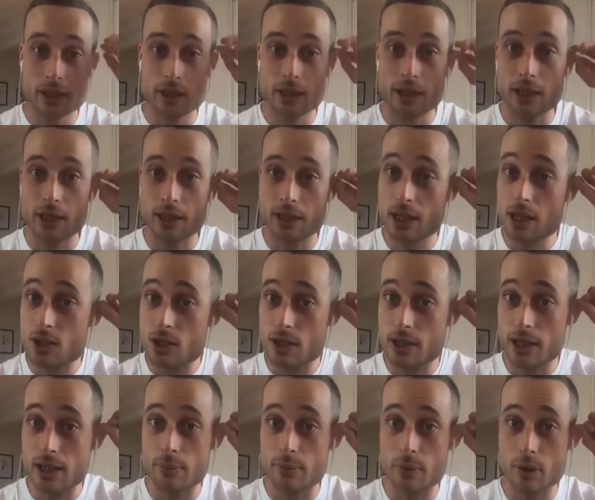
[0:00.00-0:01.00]
the
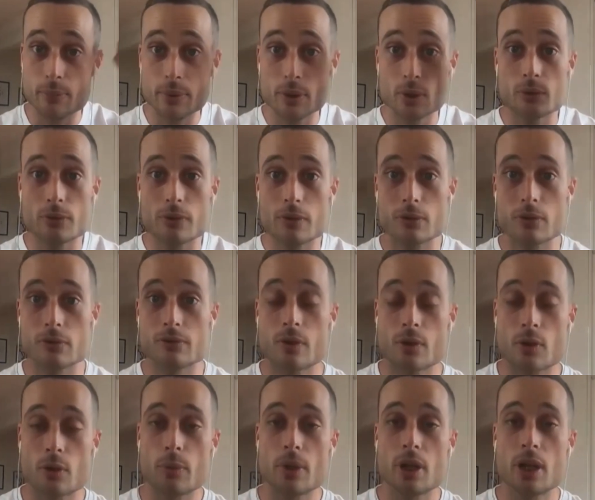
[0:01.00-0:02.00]
connection that can be built through
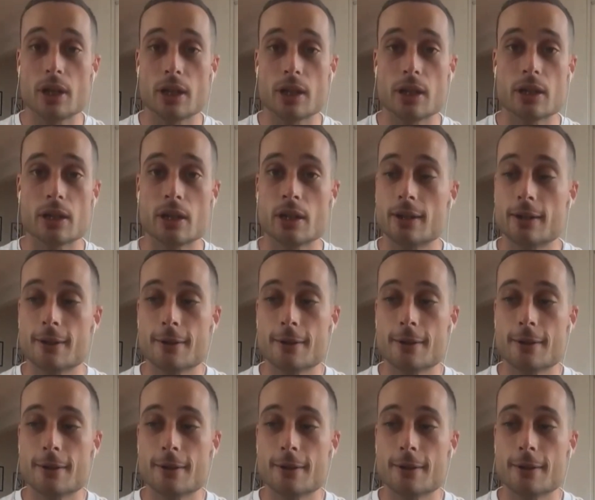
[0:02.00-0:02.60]
vulnerability